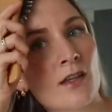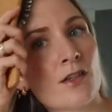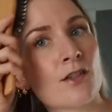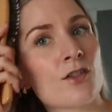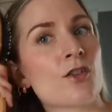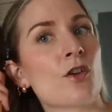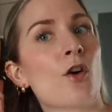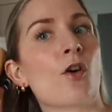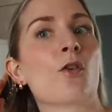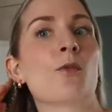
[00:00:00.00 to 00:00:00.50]

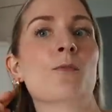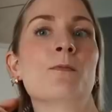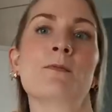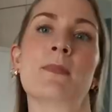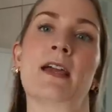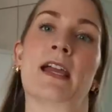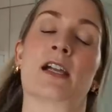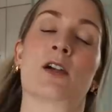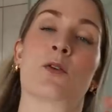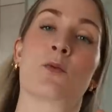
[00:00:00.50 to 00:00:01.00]
So
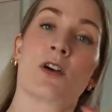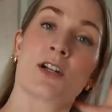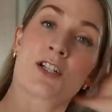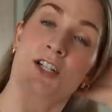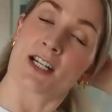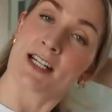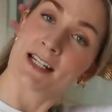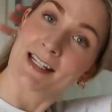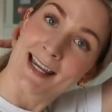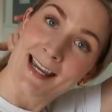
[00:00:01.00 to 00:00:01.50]
hair
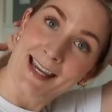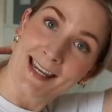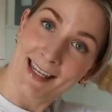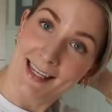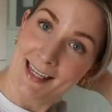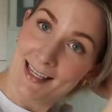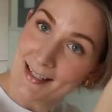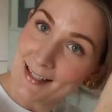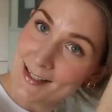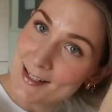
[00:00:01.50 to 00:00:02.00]
washing day
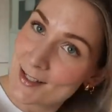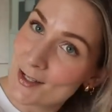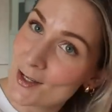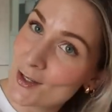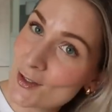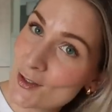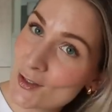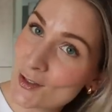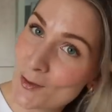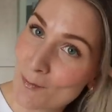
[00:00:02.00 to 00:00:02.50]
is
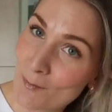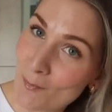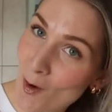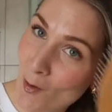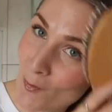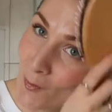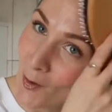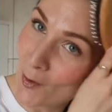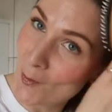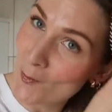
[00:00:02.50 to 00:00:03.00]

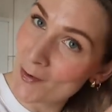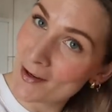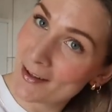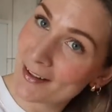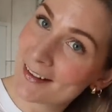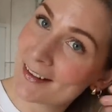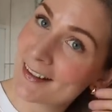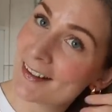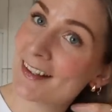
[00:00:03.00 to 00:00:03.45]
tomorrow,